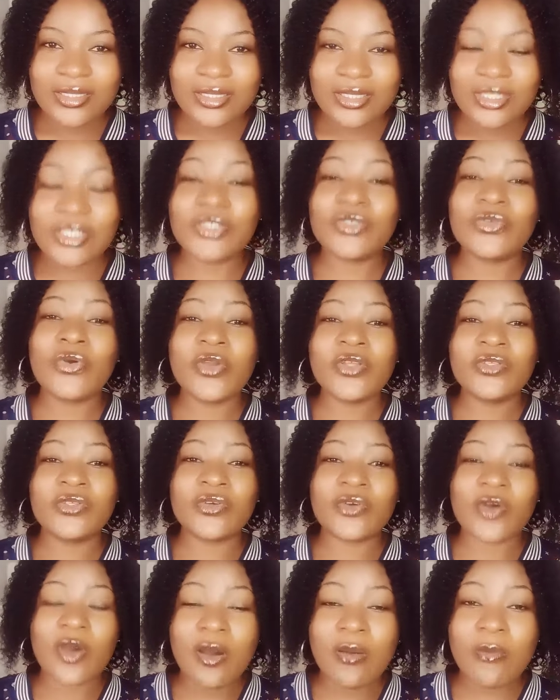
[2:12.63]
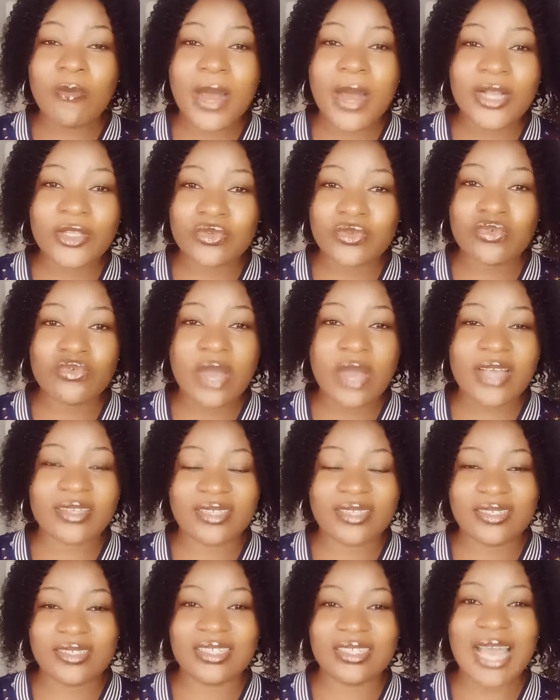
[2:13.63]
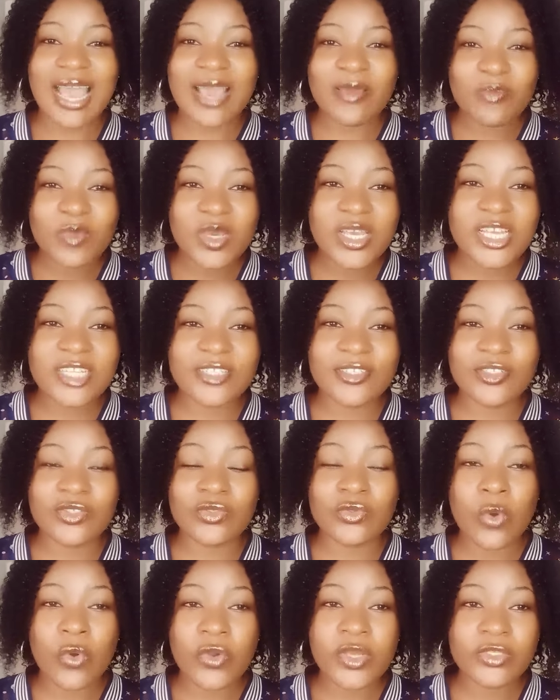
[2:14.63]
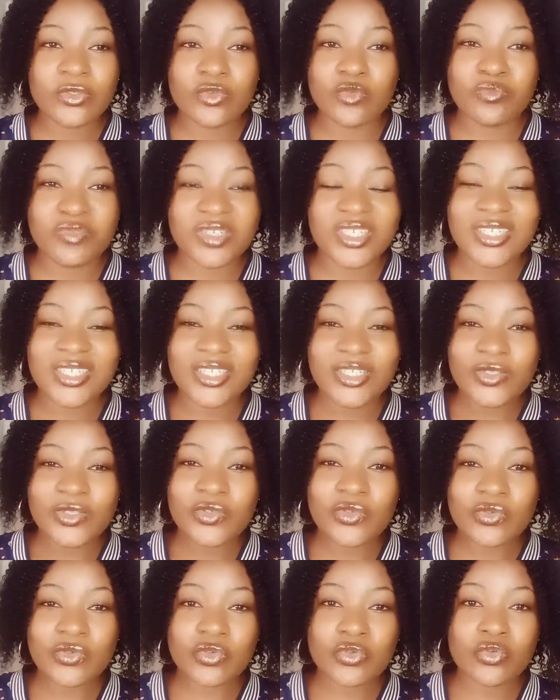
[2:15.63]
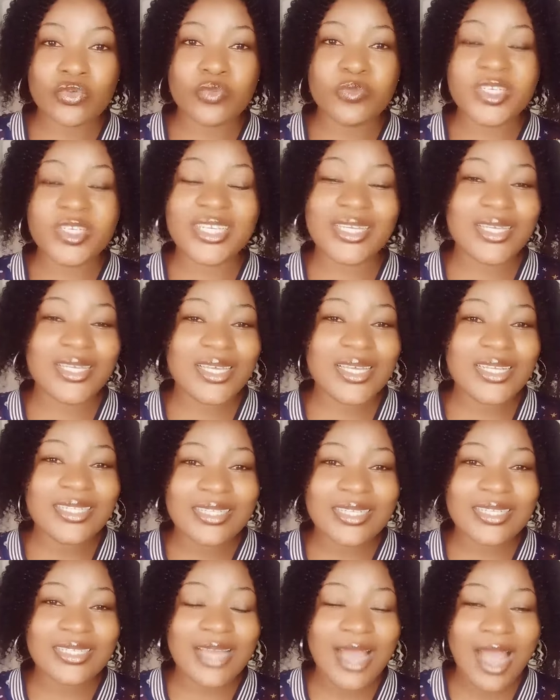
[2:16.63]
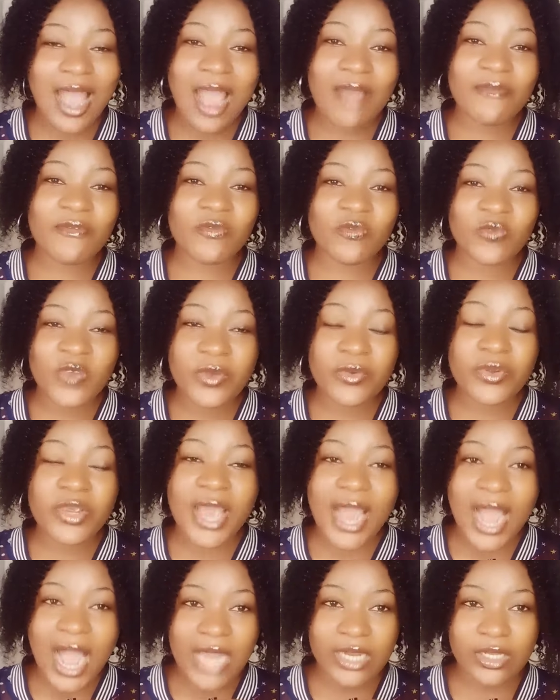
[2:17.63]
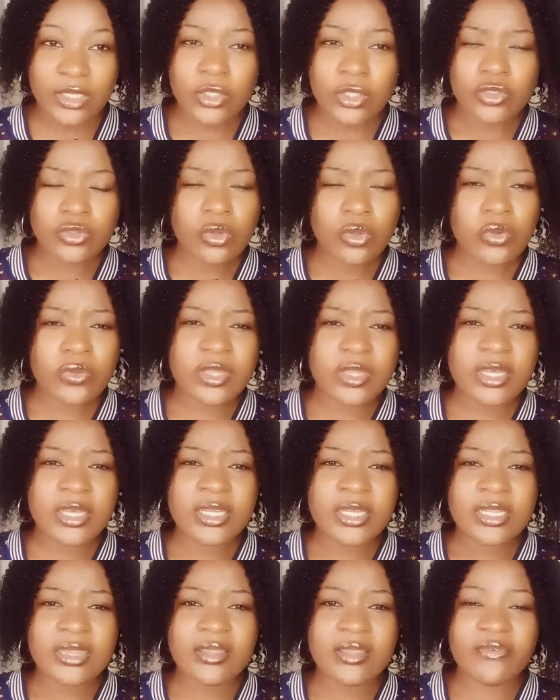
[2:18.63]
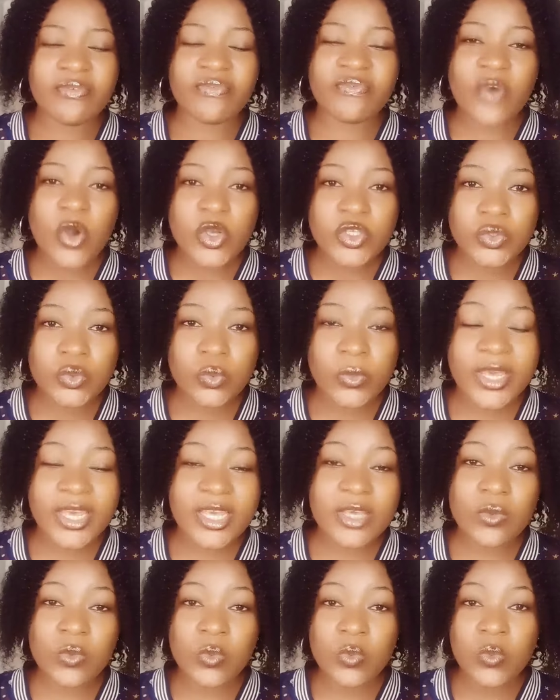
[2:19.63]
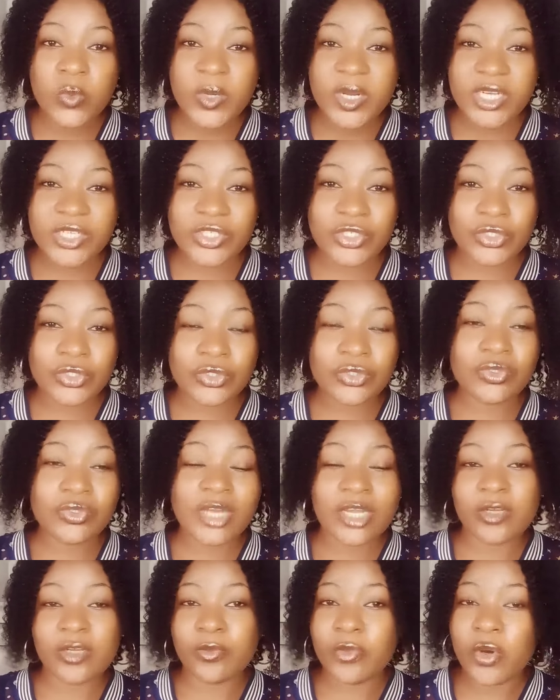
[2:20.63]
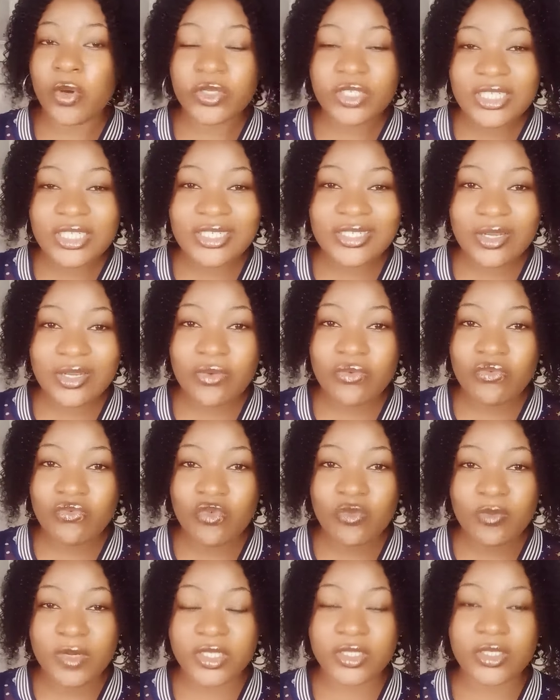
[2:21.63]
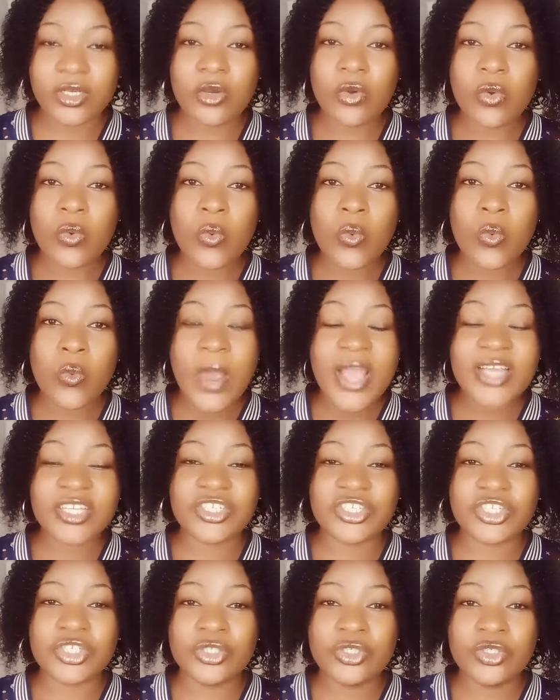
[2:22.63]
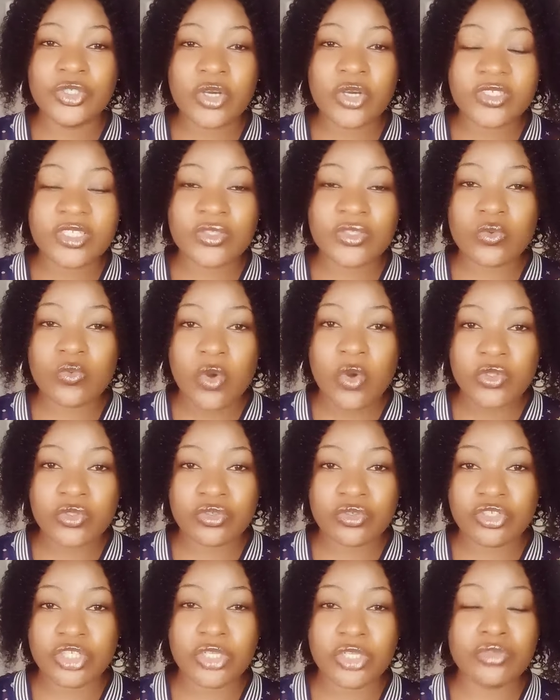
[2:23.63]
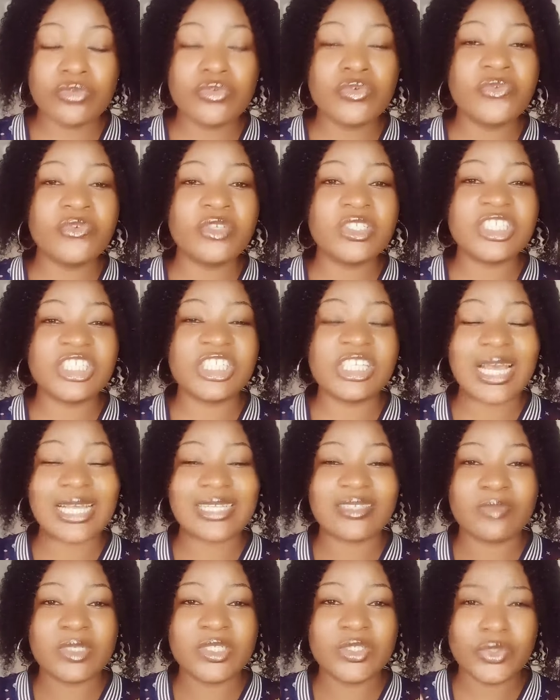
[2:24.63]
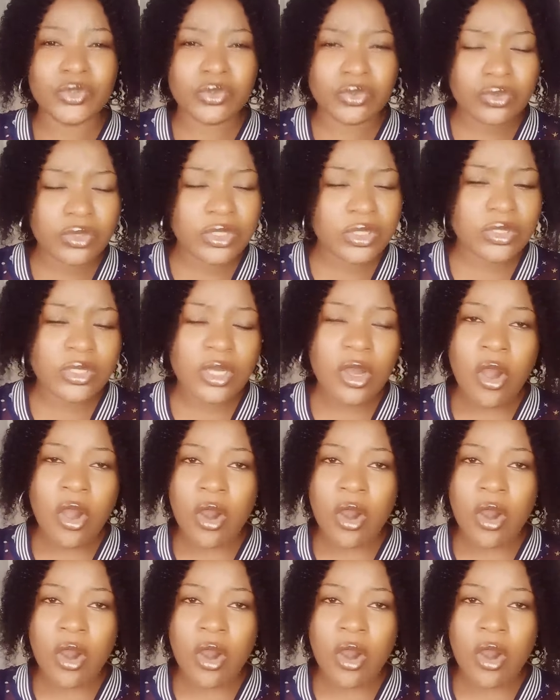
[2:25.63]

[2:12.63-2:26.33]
she's going to come back to her senses. I mean, it is going to be to be eating her very hard. So the first way in which you can punish a woman when she doesn't want to change, she has been doing